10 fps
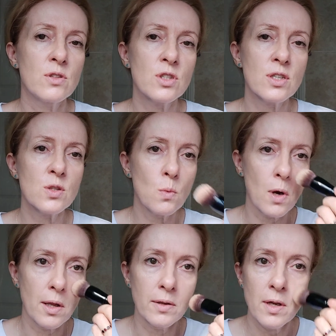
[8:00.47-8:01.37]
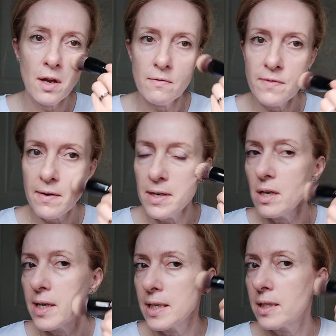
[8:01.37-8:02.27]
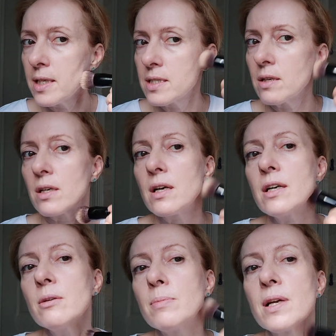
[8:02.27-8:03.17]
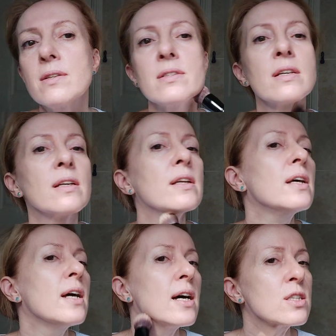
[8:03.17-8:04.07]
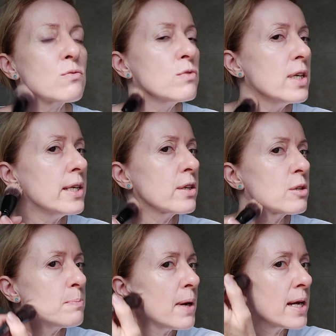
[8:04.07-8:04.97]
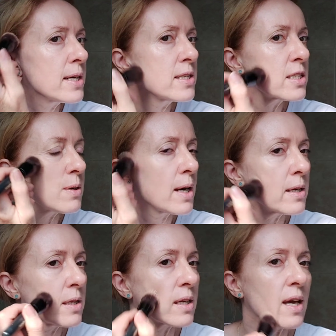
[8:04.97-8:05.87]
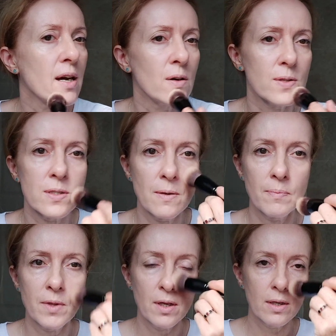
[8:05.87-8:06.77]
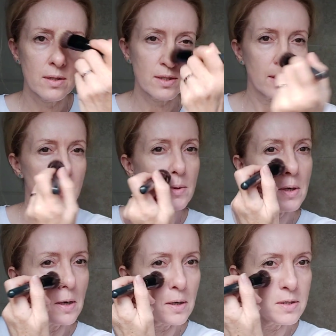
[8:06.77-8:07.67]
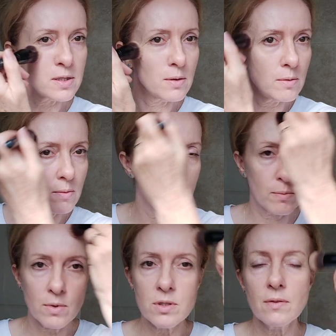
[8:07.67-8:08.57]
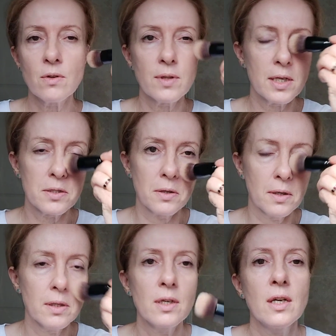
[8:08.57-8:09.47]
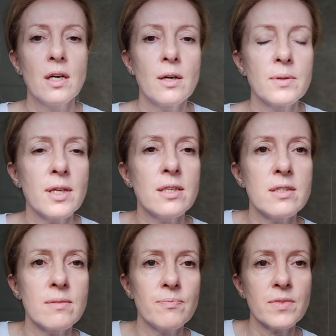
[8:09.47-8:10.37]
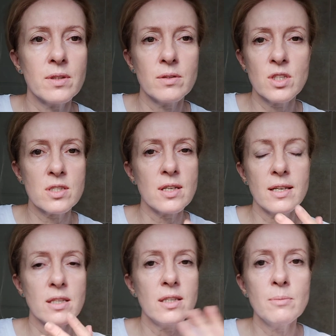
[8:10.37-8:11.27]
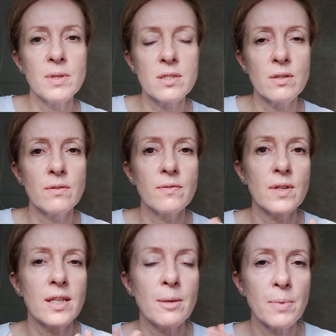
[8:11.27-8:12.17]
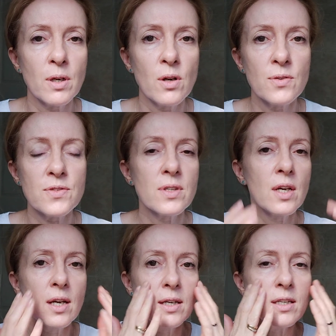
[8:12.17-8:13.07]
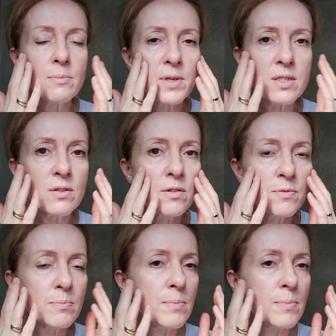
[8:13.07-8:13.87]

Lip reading: just one, very lightly, so it kind of blends in as a really good base to anything else. So there we are. So once I've got that on, I would then just add a little bit of lip gloss, a little bit of